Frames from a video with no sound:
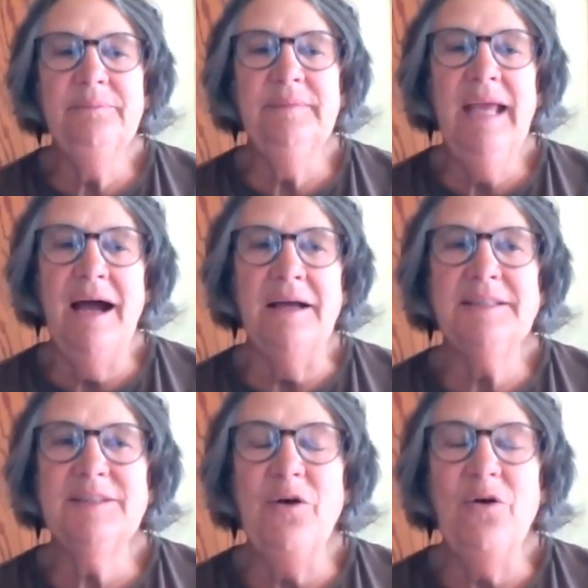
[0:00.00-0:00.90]
yeah,
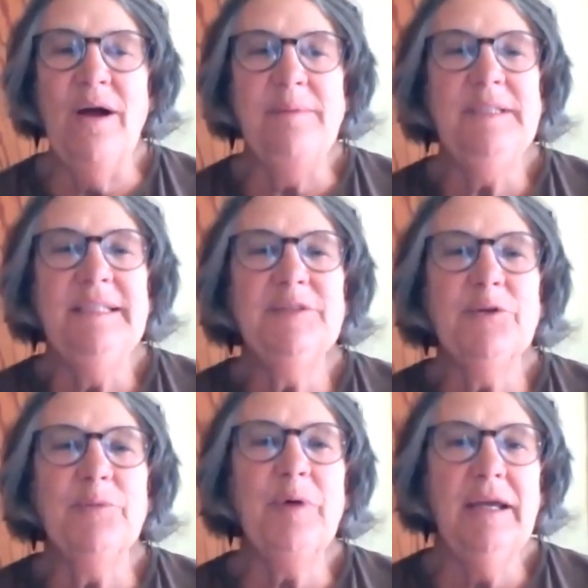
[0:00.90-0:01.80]
so I'm Denise
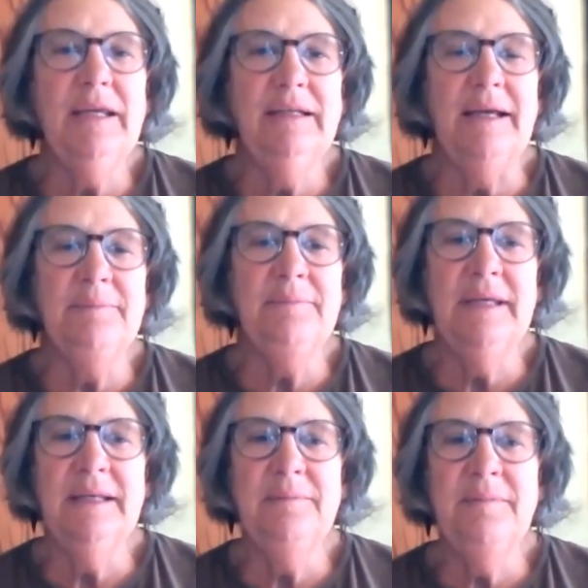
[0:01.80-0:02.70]
O'Brien. I'm
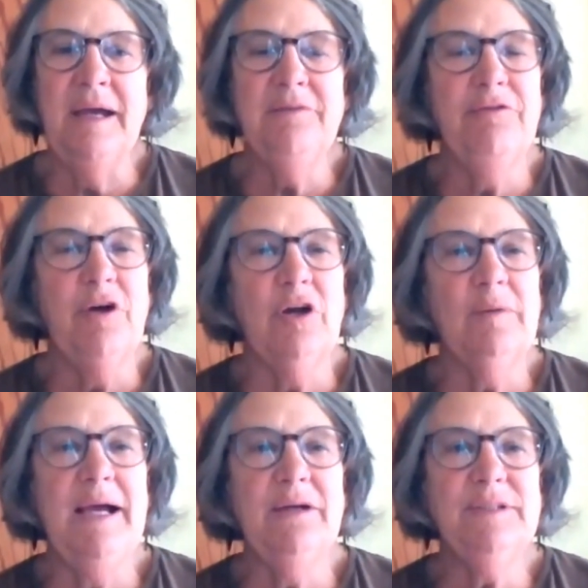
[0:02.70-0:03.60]
in my
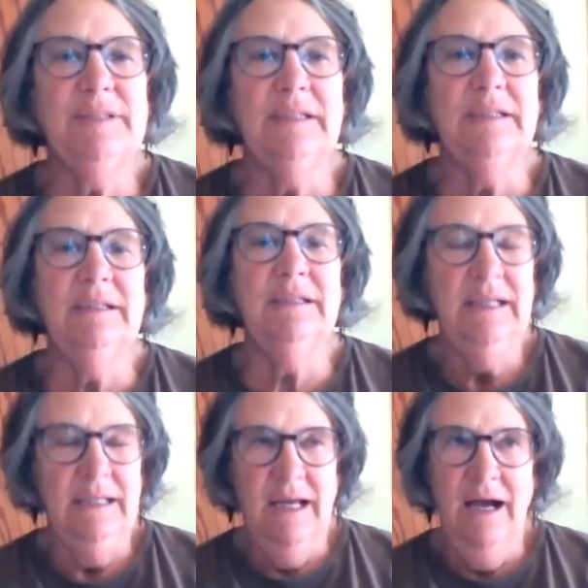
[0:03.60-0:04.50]
farmhouse in
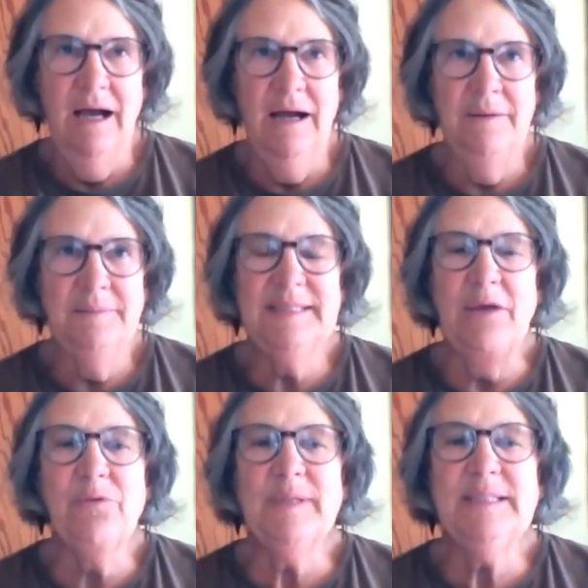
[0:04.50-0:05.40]

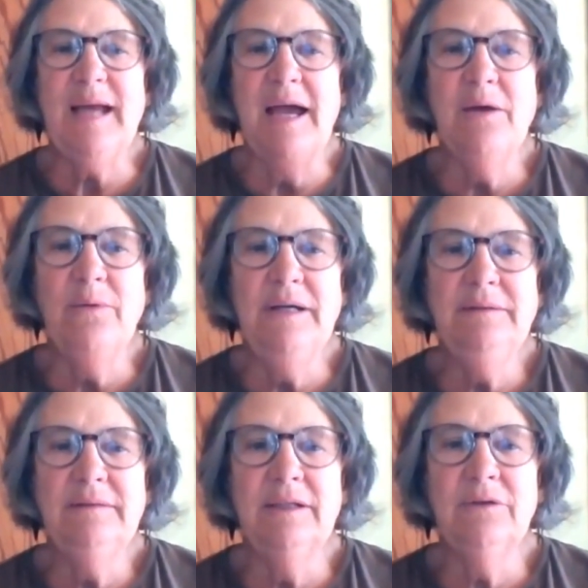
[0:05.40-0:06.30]
southwest
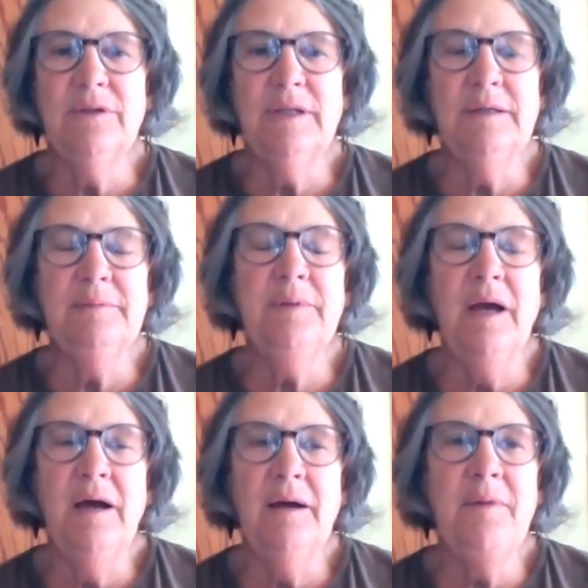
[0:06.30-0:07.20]
Iowa near the
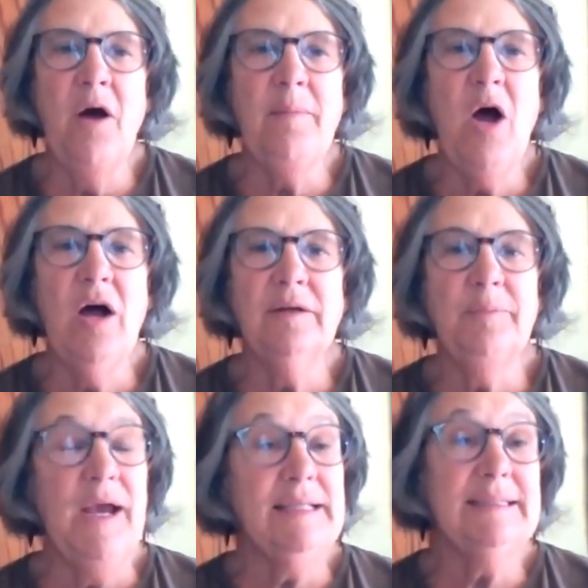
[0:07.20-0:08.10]
Omaha,
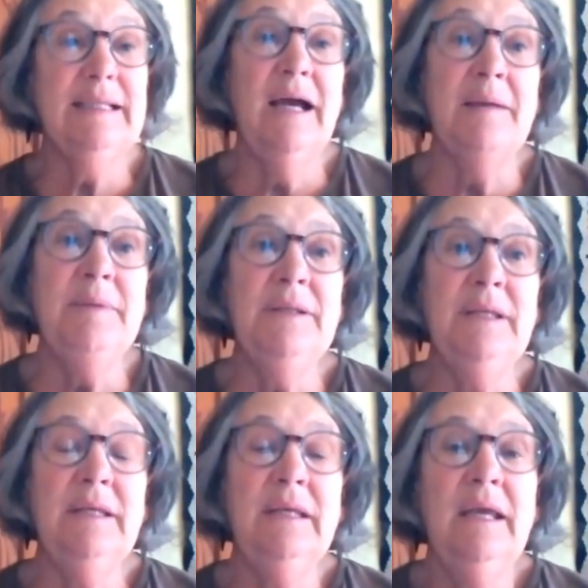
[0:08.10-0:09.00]
Nebraska. I'm in
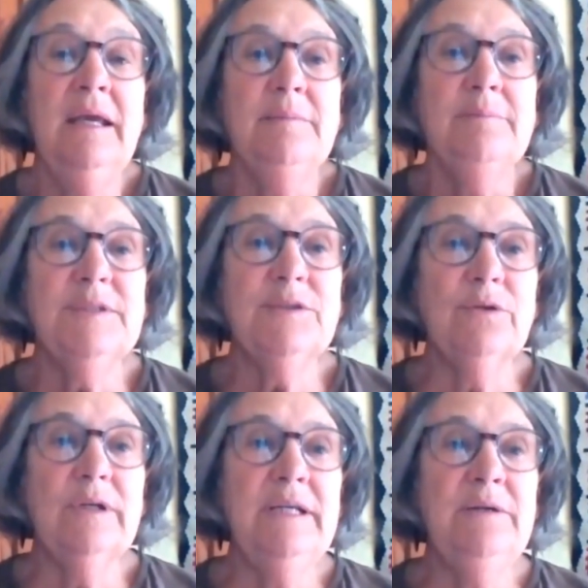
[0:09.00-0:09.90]
the
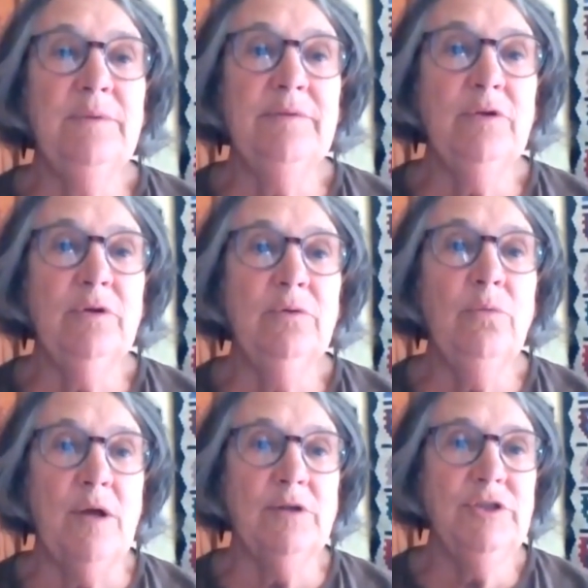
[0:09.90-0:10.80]
Missouri River
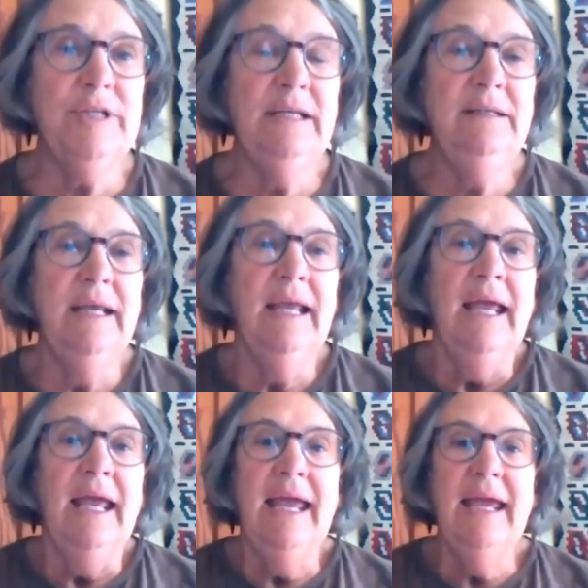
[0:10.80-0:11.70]
watershed,
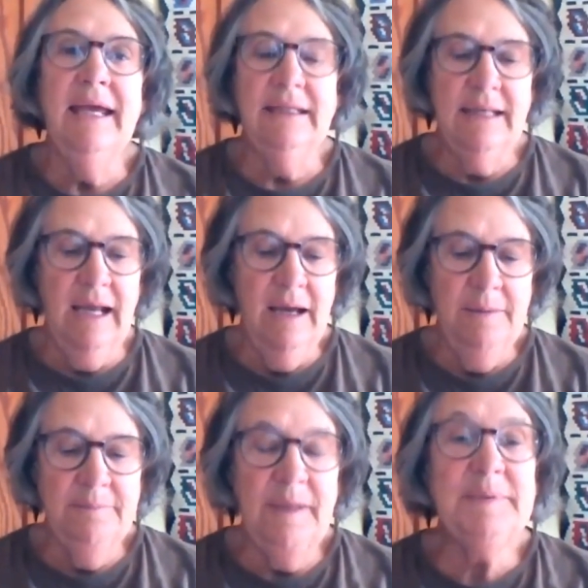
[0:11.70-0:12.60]
and
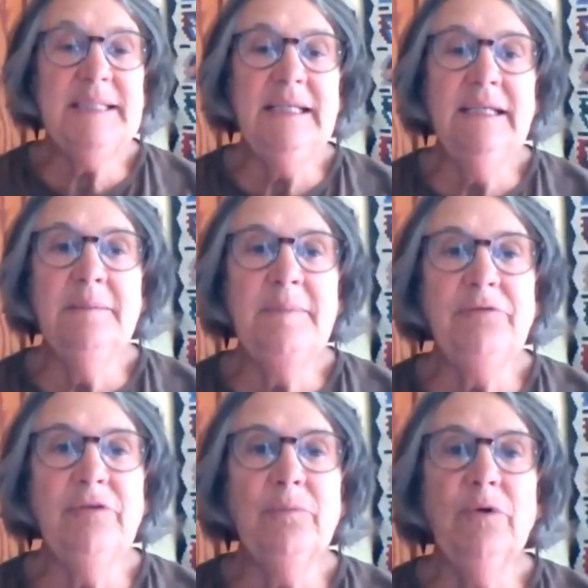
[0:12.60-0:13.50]
I'm sitting in my
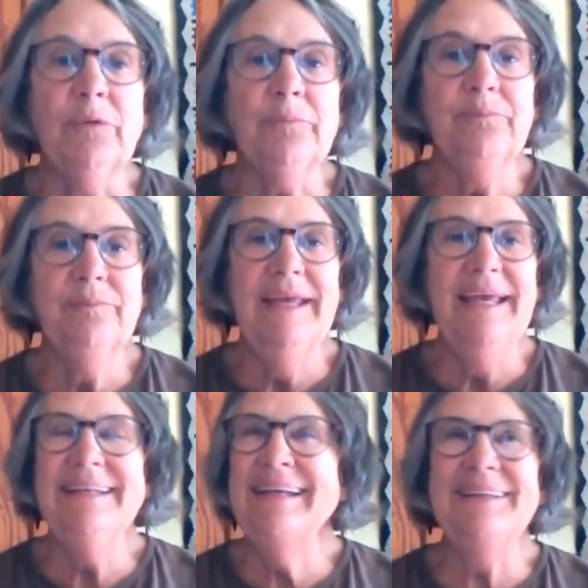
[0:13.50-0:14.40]
front room.
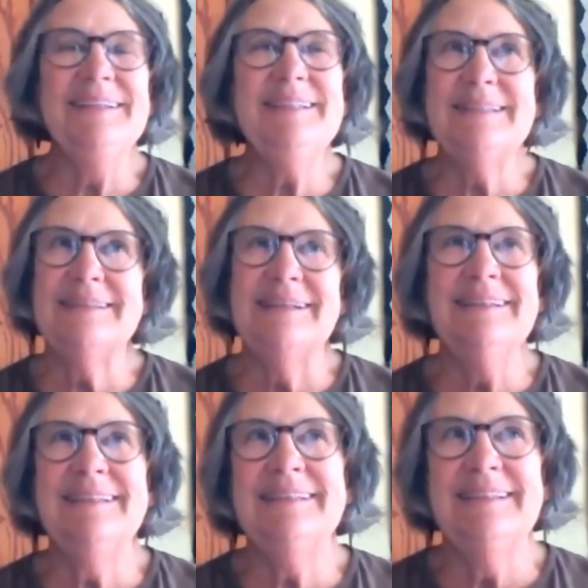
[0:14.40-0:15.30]
And this
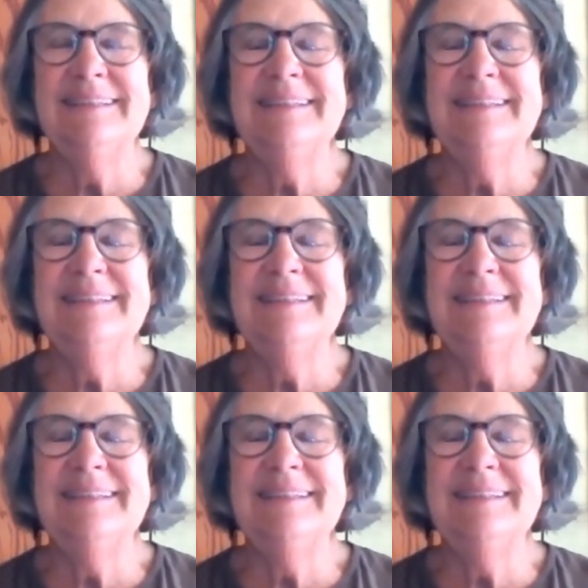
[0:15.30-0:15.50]
is the